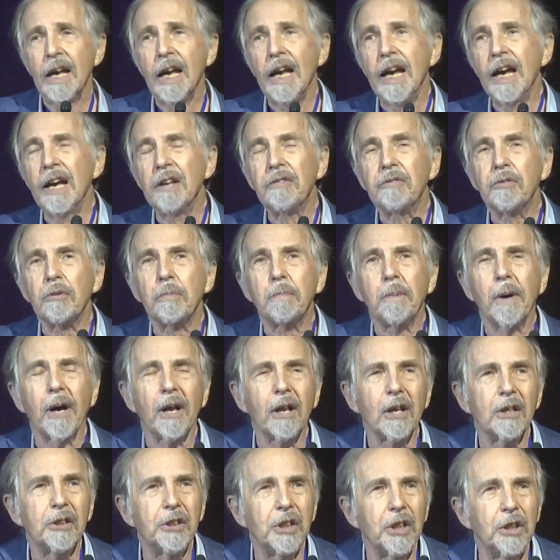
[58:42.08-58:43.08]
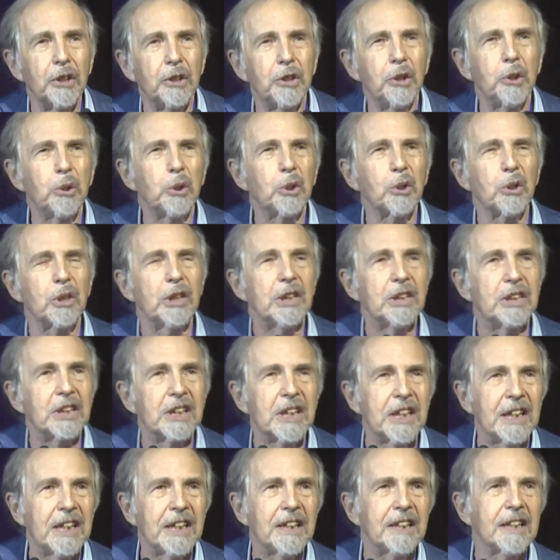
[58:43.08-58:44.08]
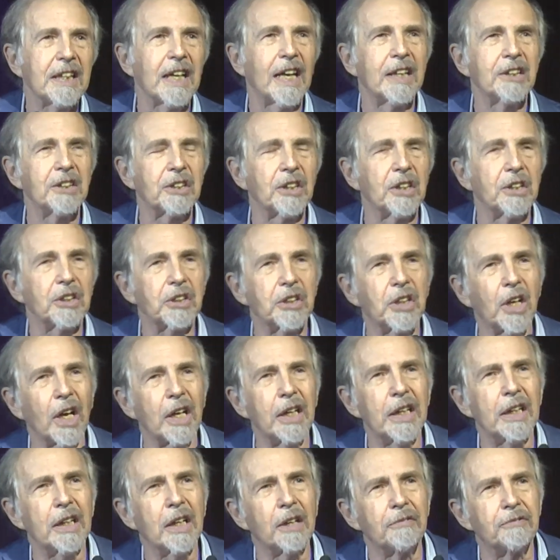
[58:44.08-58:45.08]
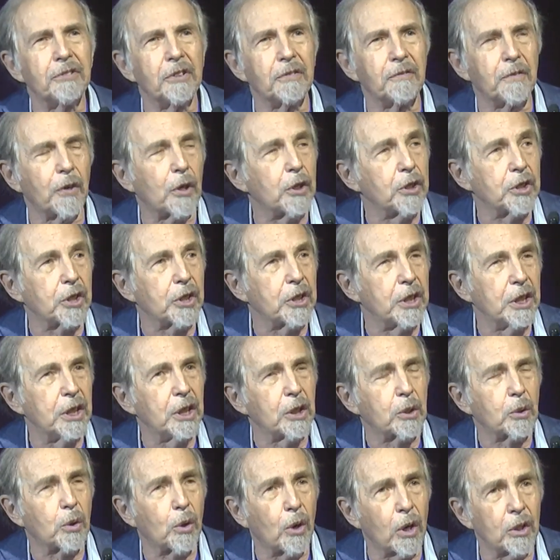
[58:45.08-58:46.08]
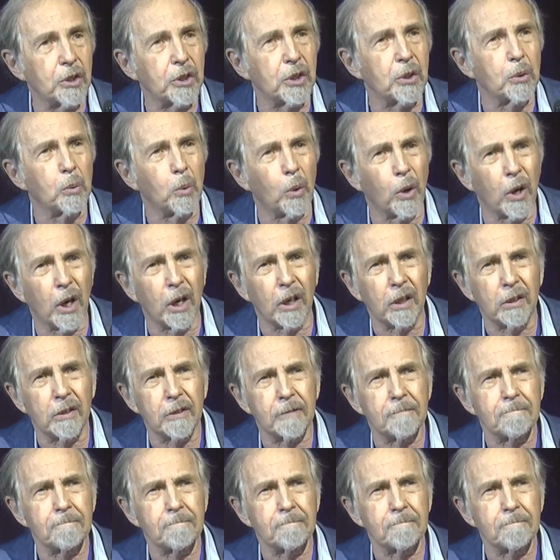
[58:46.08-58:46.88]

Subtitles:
Anthropology is usually seen as the study of diversity across the world.